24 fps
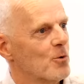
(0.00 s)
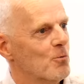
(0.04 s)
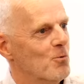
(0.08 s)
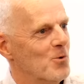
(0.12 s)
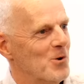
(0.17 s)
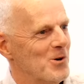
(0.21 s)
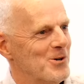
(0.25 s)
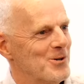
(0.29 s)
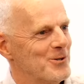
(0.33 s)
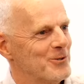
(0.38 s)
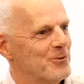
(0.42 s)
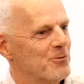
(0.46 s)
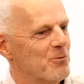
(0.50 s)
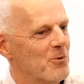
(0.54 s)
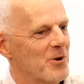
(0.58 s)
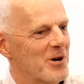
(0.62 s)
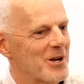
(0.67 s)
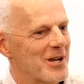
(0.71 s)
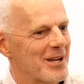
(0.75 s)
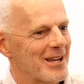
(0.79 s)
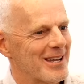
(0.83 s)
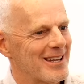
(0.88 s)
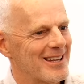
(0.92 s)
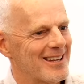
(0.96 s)
a world
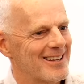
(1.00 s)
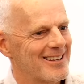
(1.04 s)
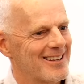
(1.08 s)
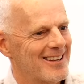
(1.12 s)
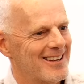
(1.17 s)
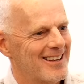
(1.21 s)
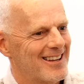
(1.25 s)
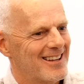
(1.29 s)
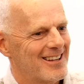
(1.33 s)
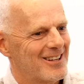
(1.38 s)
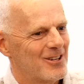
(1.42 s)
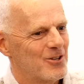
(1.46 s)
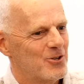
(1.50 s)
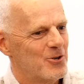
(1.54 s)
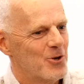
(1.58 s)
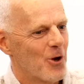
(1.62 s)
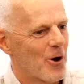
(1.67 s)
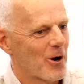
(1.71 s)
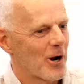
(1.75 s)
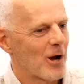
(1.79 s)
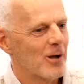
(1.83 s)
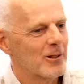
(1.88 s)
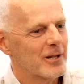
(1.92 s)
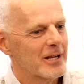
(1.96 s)
where
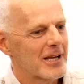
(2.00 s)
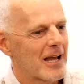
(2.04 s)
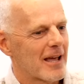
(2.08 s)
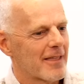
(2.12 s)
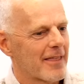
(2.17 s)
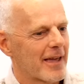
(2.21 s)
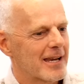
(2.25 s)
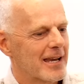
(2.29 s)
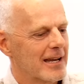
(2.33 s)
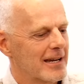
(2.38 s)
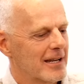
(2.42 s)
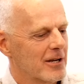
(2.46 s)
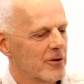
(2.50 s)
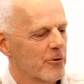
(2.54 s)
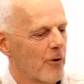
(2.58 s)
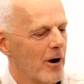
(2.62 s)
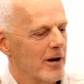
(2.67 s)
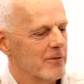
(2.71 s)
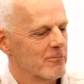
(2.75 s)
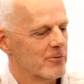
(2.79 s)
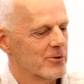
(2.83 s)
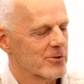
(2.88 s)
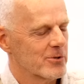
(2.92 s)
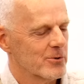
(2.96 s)
not only are they getting
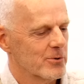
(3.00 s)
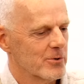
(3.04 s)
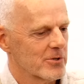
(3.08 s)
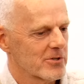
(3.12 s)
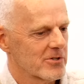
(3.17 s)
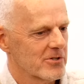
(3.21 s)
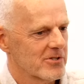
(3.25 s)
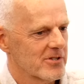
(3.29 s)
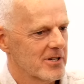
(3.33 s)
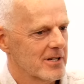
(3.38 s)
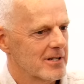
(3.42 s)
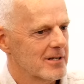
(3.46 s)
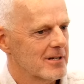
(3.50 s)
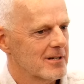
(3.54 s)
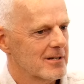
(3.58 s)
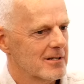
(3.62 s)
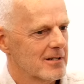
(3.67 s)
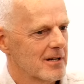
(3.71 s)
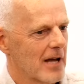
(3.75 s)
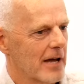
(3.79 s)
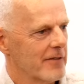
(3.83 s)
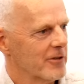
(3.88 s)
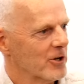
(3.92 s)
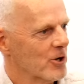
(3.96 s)
great resources in
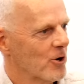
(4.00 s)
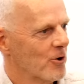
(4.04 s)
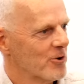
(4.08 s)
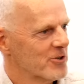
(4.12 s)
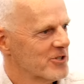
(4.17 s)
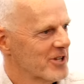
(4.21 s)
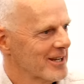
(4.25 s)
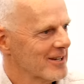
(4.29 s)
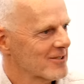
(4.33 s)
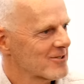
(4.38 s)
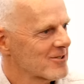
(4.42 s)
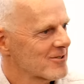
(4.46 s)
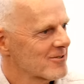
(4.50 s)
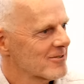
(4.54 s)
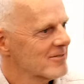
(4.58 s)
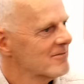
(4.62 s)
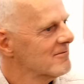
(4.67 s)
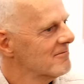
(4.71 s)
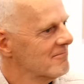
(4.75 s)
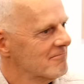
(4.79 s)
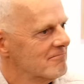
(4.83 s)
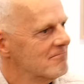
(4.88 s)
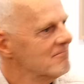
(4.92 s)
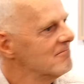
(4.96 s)
other contexts,
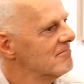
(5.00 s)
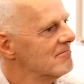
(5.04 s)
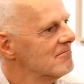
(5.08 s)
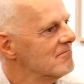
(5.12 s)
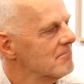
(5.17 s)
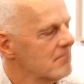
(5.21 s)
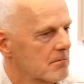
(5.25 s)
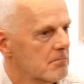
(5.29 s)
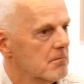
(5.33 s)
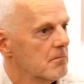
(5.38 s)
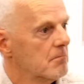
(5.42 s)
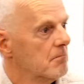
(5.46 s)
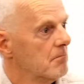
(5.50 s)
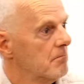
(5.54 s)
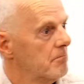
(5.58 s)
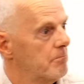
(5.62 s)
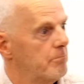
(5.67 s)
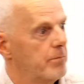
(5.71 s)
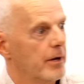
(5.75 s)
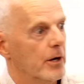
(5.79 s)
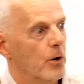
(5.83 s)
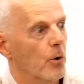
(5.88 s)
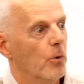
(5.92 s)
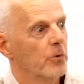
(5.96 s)
yeah.
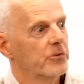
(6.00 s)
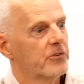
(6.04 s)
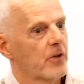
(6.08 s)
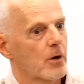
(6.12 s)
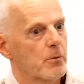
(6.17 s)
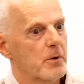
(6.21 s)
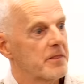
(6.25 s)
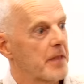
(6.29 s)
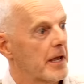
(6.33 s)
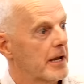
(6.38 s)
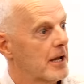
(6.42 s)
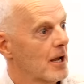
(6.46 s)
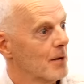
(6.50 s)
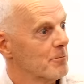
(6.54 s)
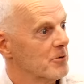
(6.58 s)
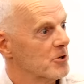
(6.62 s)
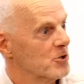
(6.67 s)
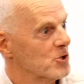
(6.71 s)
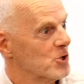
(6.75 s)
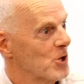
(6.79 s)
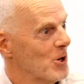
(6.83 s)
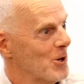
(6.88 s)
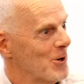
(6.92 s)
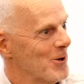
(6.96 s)
but also when they come to
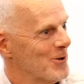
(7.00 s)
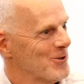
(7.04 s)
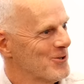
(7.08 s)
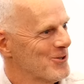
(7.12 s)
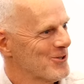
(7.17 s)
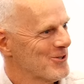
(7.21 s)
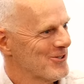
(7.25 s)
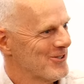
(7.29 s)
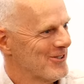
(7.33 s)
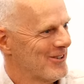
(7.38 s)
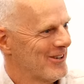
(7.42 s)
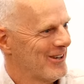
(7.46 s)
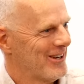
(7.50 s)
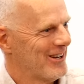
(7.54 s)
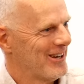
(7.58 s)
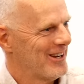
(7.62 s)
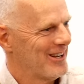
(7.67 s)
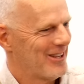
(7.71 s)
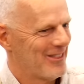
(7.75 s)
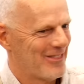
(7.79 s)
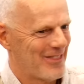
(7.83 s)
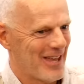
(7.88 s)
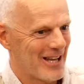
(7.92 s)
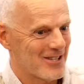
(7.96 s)
church,
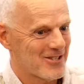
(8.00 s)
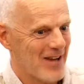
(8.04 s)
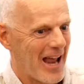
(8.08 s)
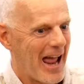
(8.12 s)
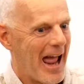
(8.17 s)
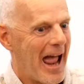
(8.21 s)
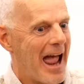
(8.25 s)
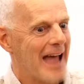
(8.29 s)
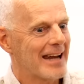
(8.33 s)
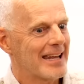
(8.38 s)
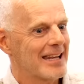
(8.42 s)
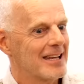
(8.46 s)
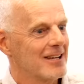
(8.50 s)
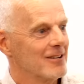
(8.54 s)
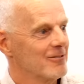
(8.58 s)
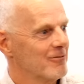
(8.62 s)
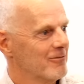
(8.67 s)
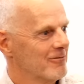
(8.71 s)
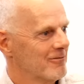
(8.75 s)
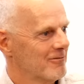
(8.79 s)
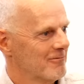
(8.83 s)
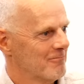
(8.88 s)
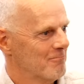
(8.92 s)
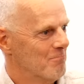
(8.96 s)
that's adding
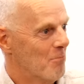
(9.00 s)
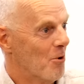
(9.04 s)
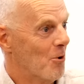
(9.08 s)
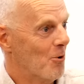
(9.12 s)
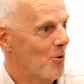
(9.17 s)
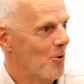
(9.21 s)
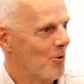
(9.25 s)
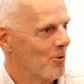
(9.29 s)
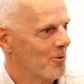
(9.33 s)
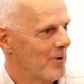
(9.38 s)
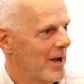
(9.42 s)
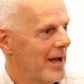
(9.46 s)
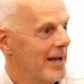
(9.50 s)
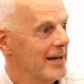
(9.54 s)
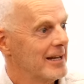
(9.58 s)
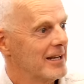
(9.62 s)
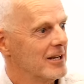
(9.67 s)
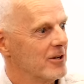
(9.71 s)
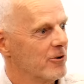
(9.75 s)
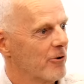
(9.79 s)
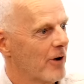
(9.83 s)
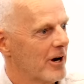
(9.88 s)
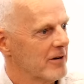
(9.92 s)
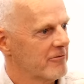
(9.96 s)
more, mm.
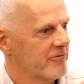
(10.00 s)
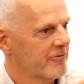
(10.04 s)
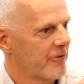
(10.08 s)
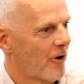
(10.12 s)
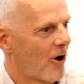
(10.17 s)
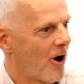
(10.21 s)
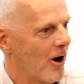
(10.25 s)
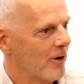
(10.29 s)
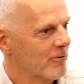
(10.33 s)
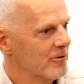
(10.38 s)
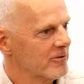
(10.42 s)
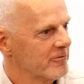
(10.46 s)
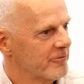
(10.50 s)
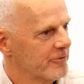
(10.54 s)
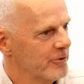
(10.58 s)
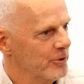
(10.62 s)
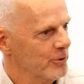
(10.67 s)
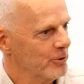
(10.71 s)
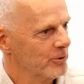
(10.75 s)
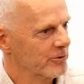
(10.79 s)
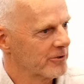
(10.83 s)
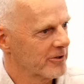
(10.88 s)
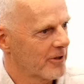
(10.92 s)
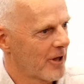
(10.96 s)
adding great fire and
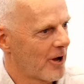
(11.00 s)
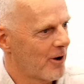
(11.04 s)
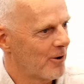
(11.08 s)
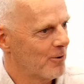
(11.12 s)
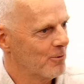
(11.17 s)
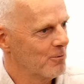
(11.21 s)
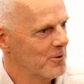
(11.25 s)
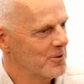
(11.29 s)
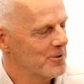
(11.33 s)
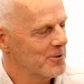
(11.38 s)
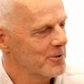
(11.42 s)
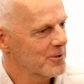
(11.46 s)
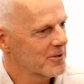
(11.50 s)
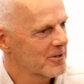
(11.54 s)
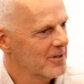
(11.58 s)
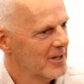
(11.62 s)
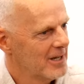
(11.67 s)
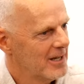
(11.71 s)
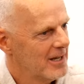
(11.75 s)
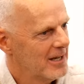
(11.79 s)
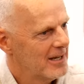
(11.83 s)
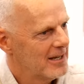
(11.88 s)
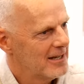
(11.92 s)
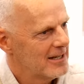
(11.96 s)
fuel to the whole work.
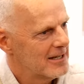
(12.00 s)
Now,